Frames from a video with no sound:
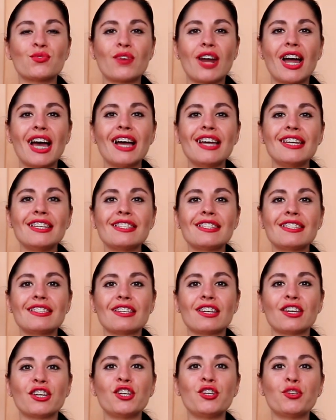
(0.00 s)
raise
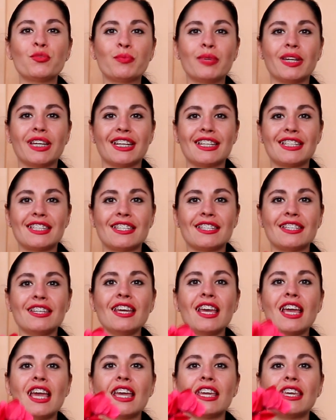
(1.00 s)

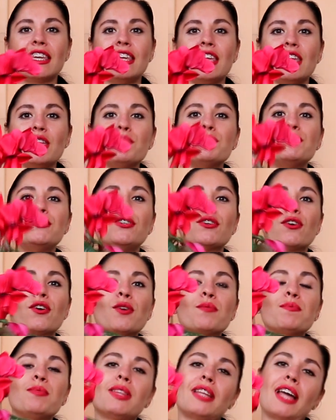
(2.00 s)
humidity, keep
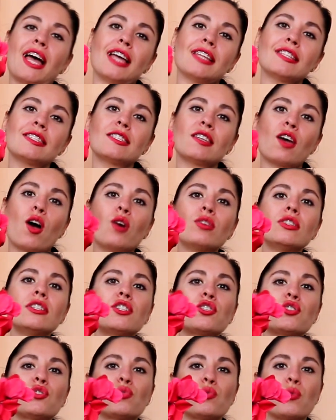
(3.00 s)
your plants on
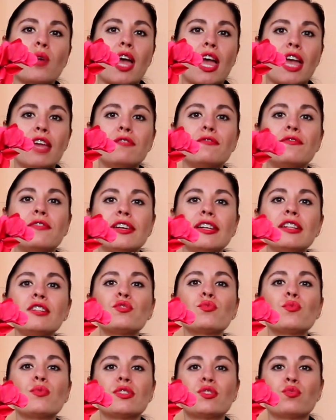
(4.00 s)
a tray
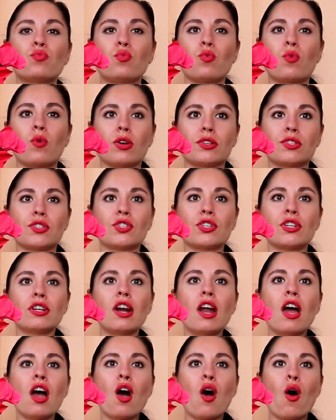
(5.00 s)
filled with
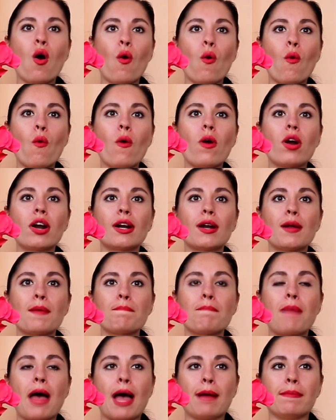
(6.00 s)
water
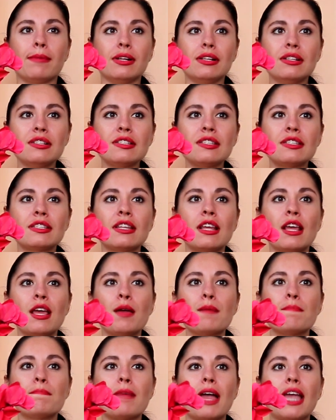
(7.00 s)
or pebbles,
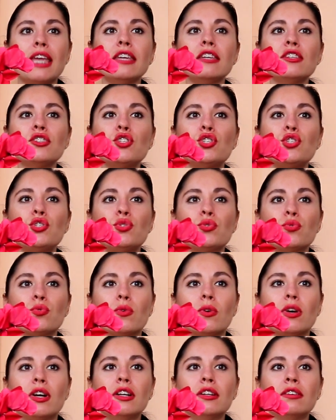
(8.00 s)
making
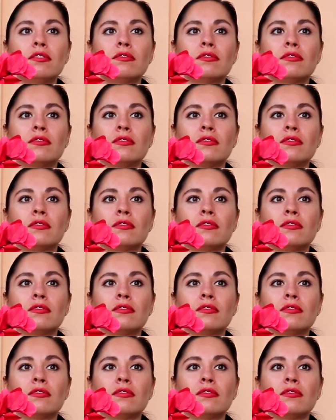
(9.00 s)
sure